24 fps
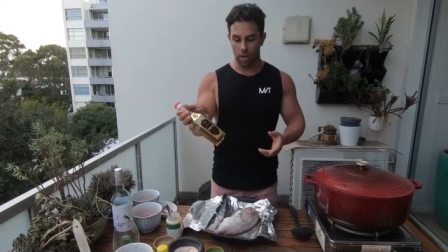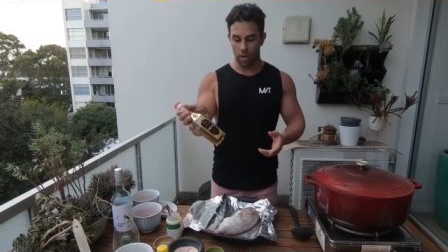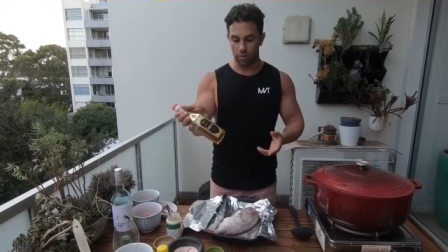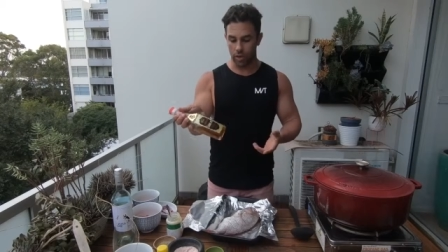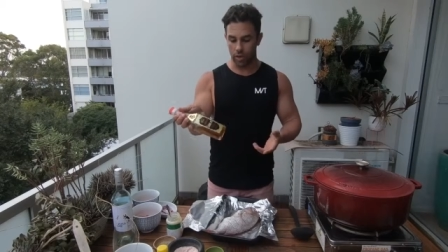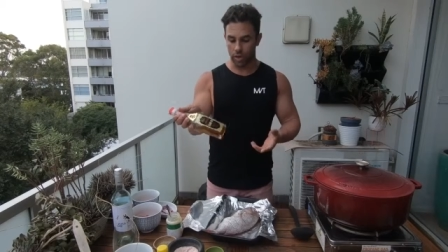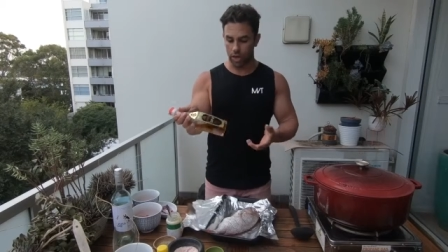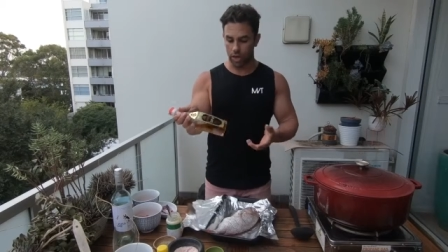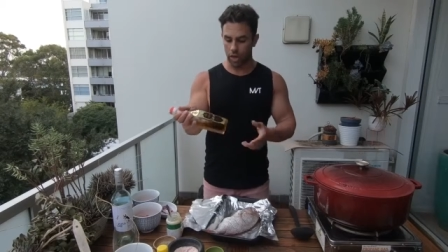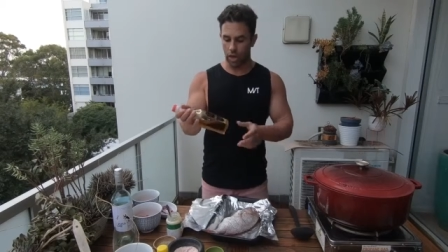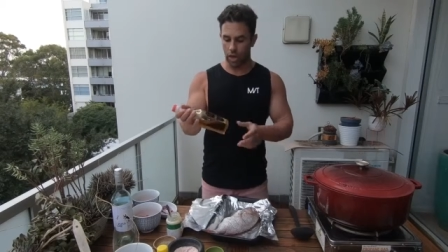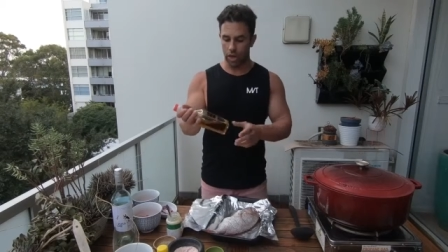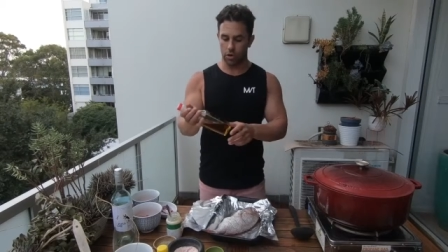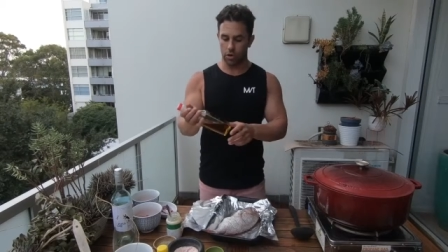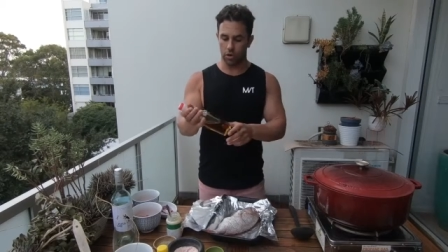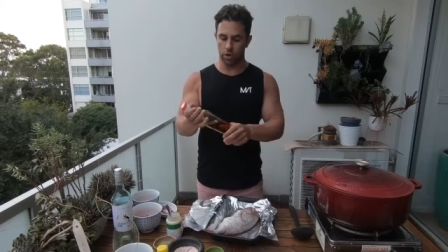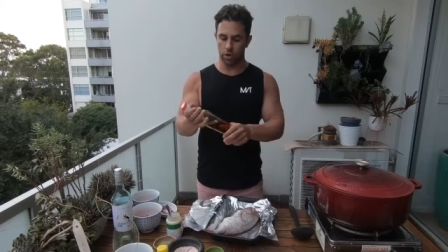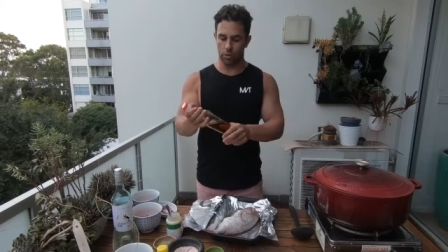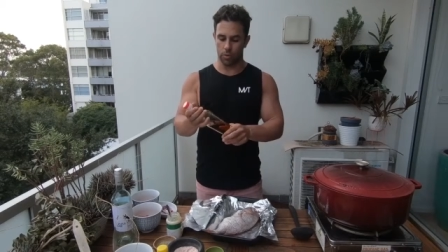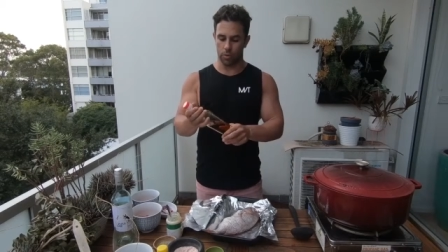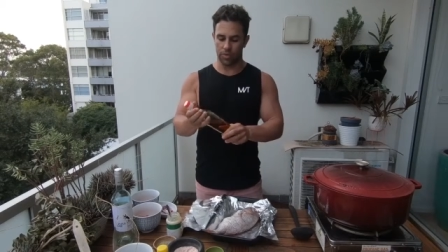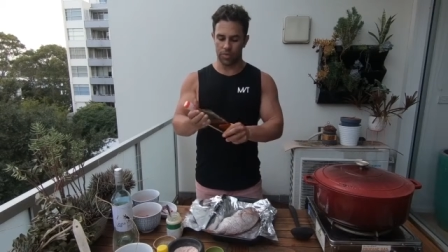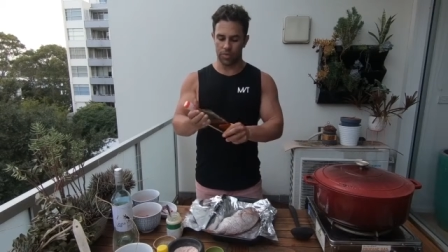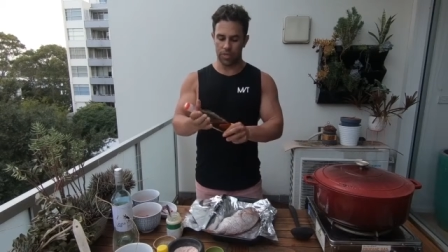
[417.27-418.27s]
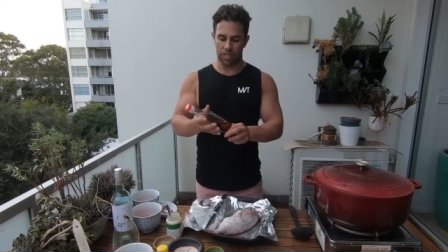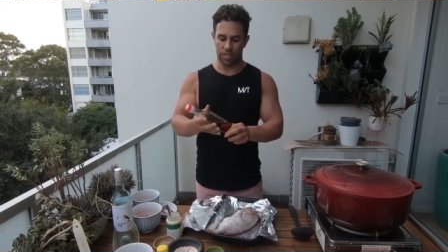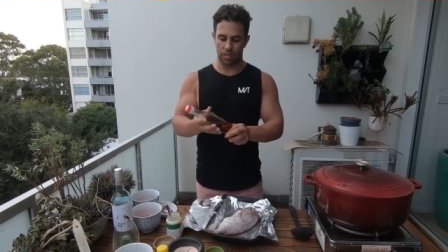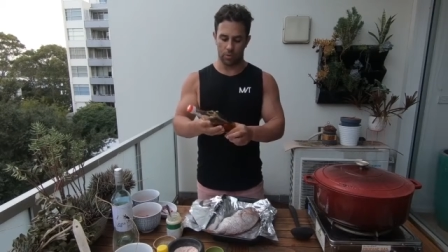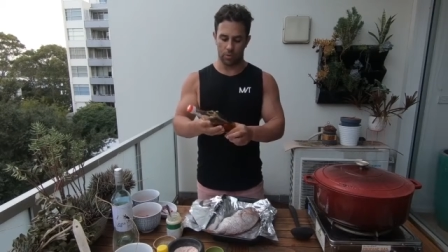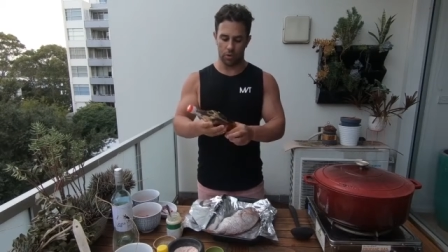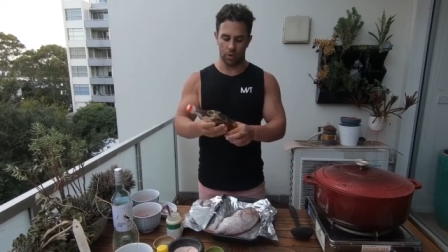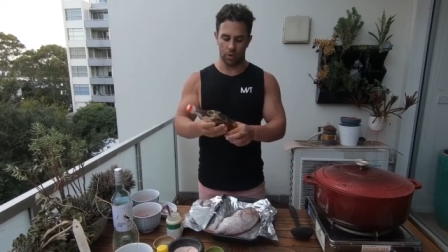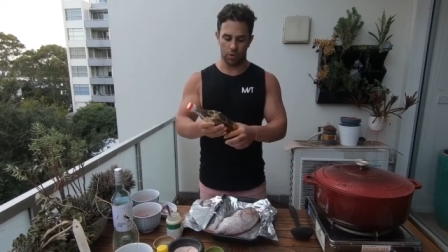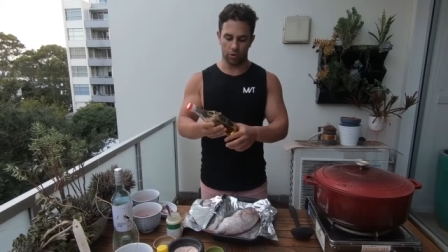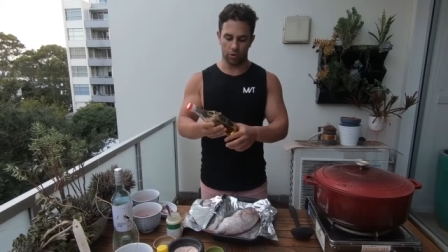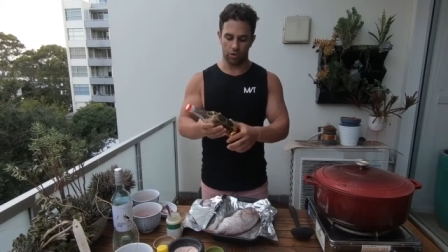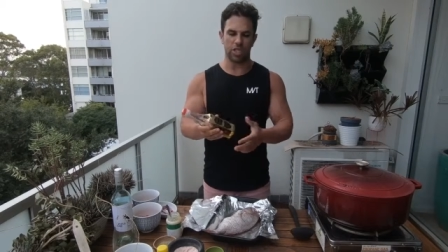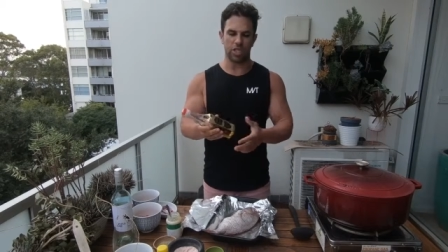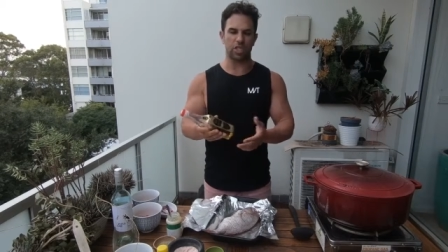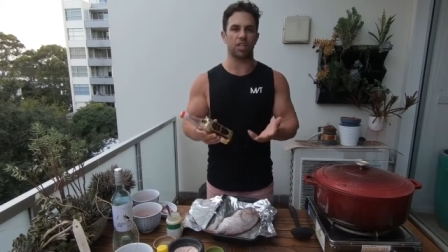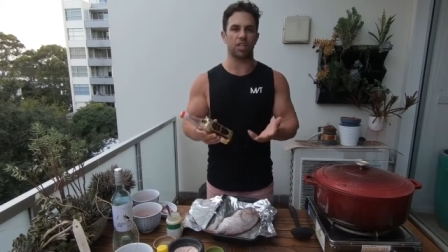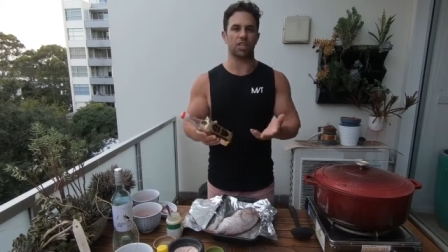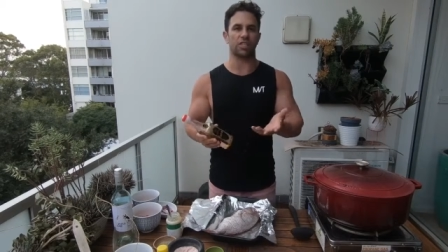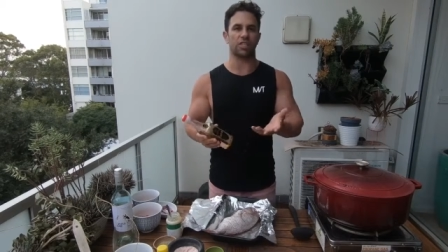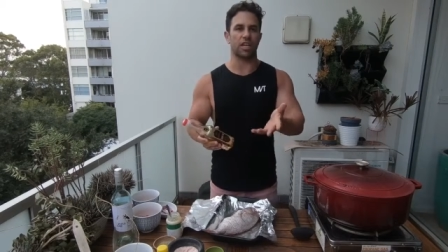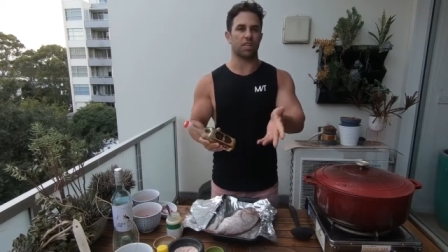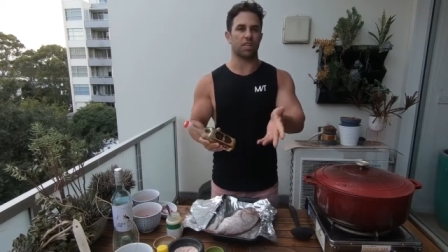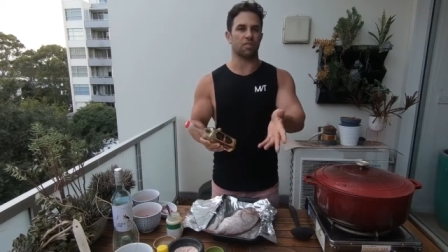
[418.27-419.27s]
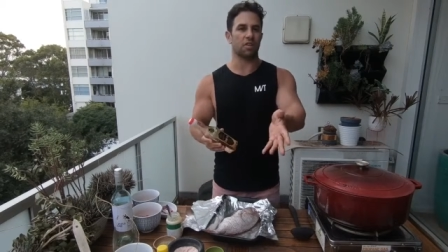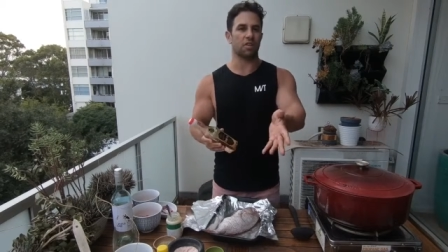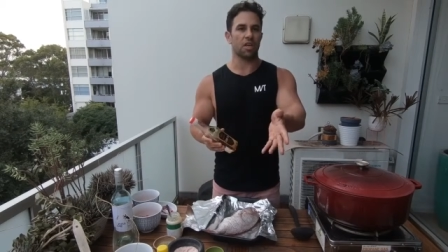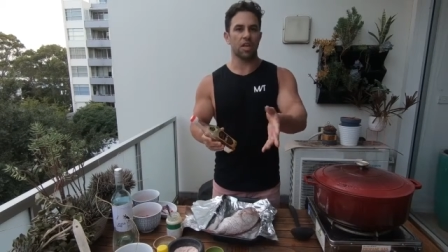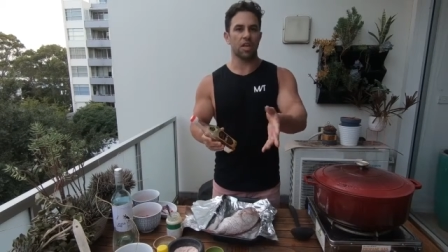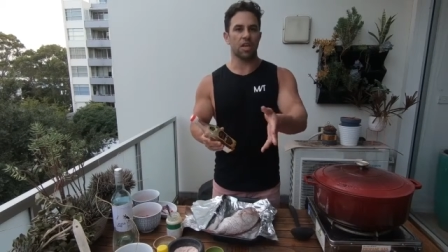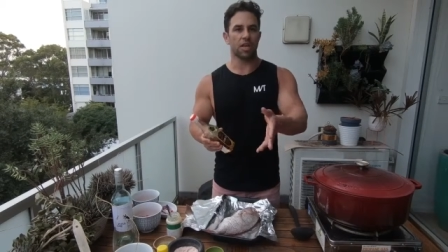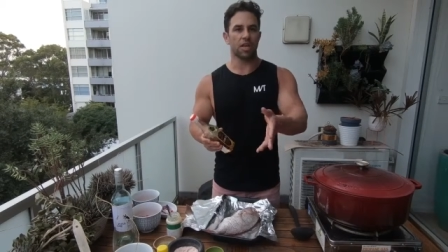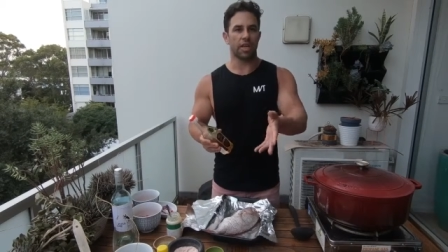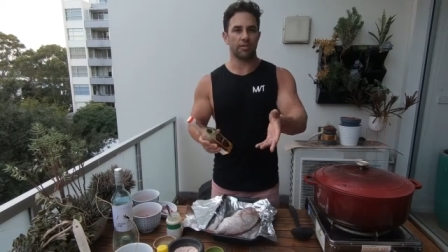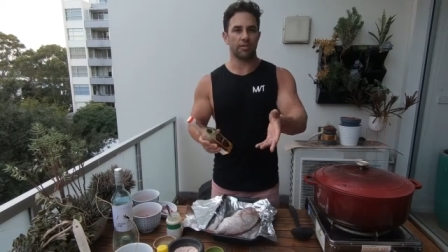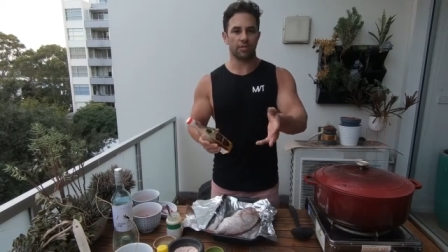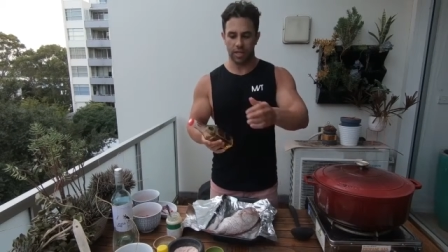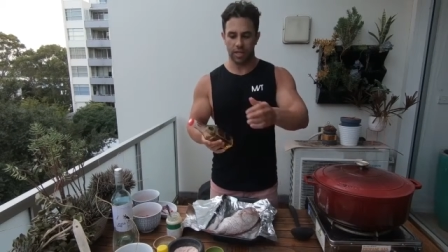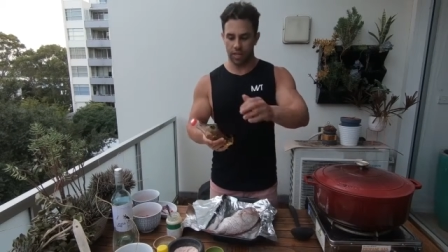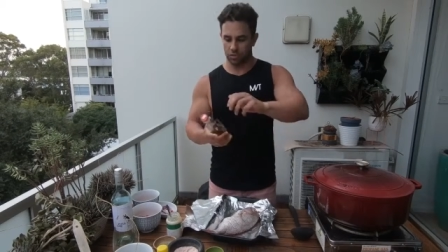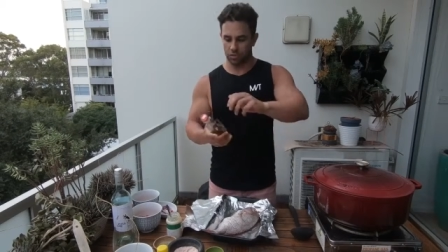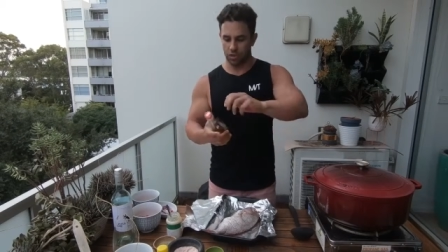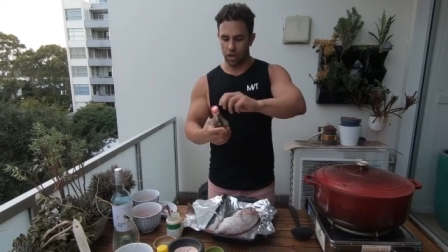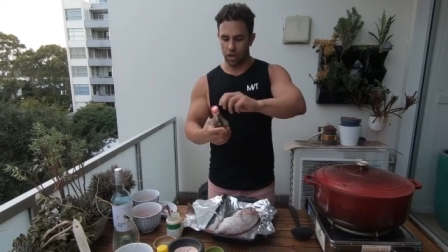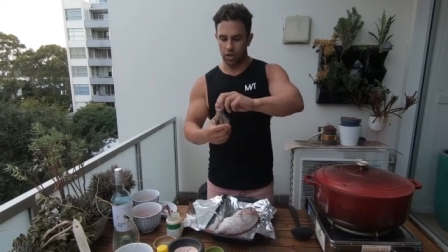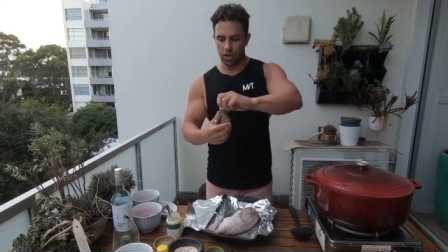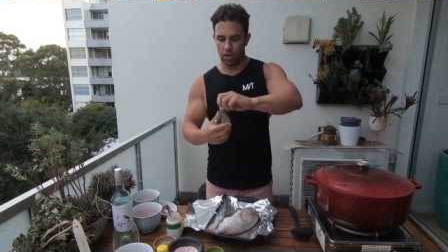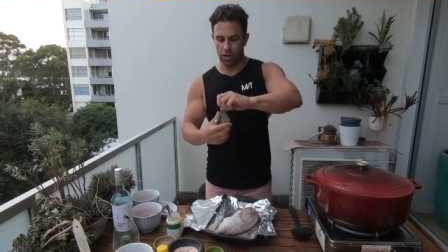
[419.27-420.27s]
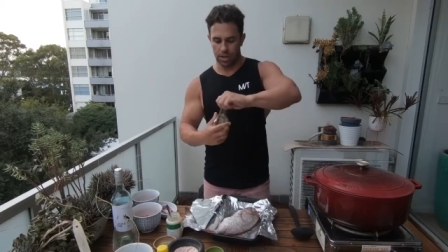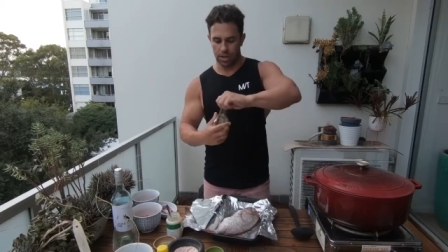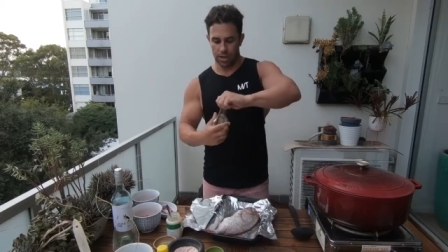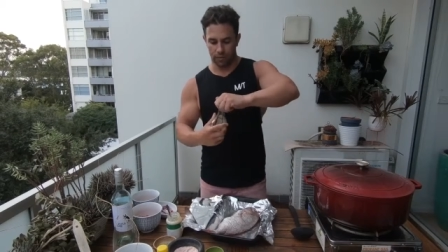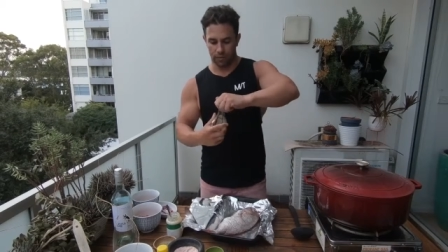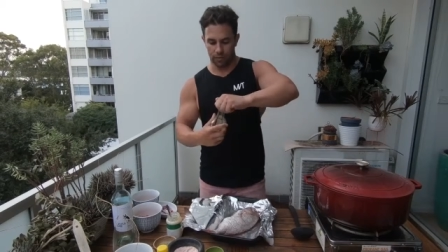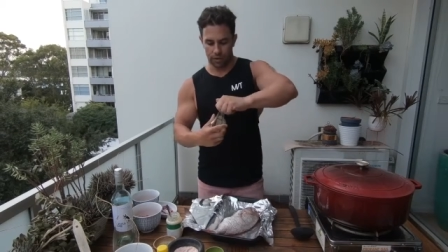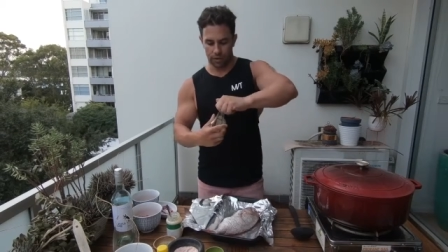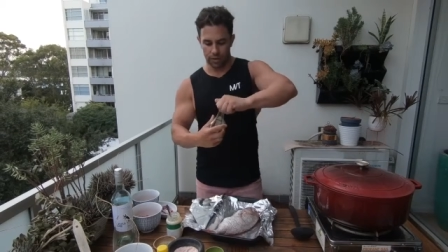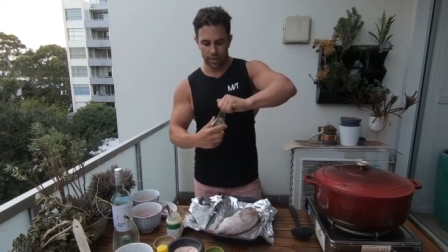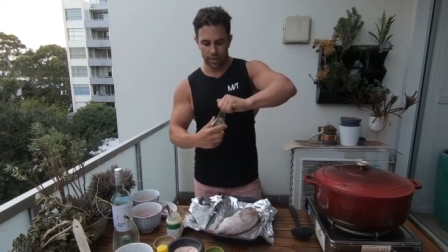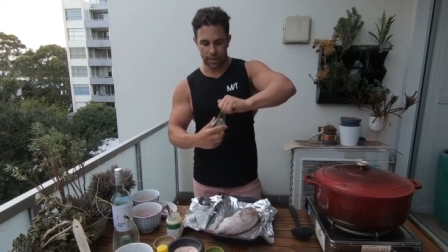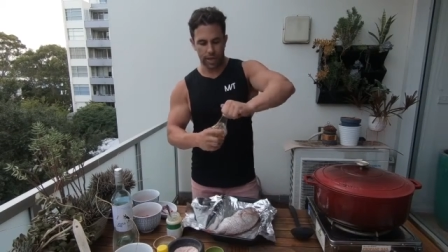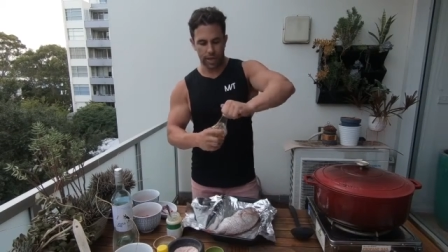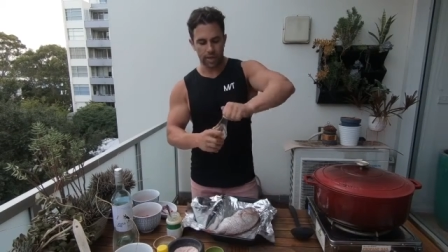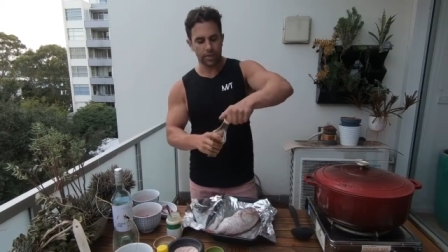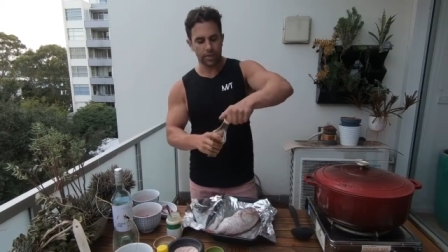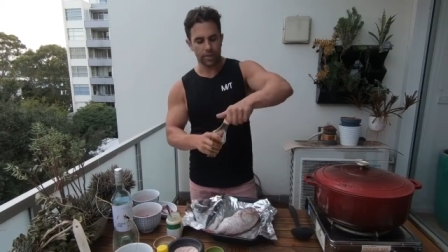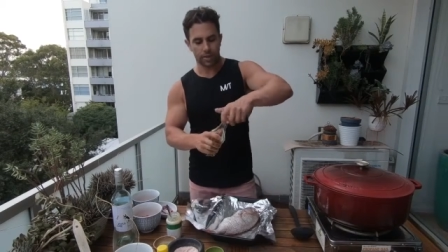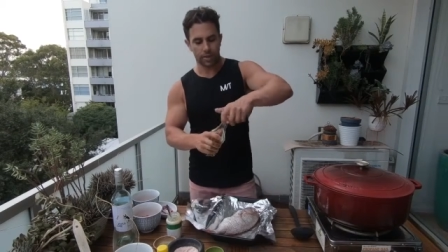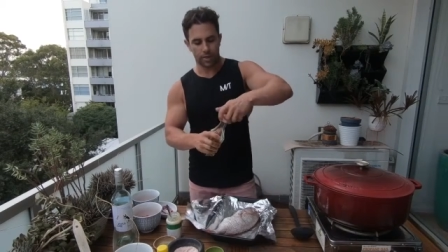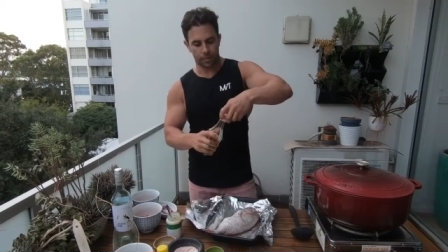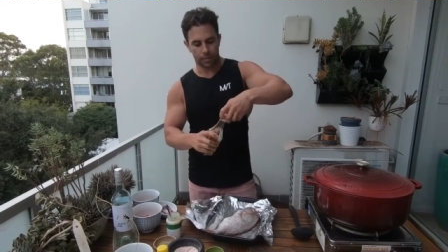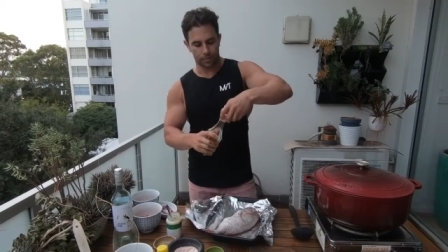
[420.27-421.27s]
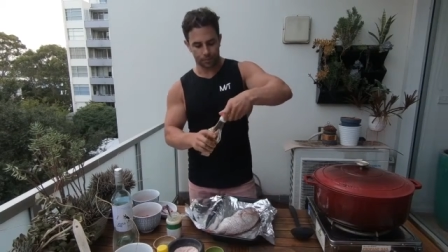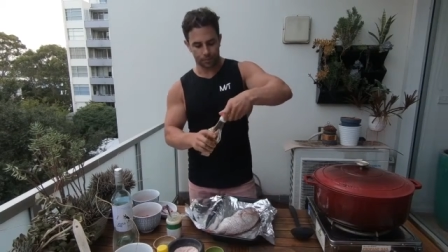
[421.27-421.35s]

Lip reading: I really like cooking with sesame oil just because it gives it a totally different taste.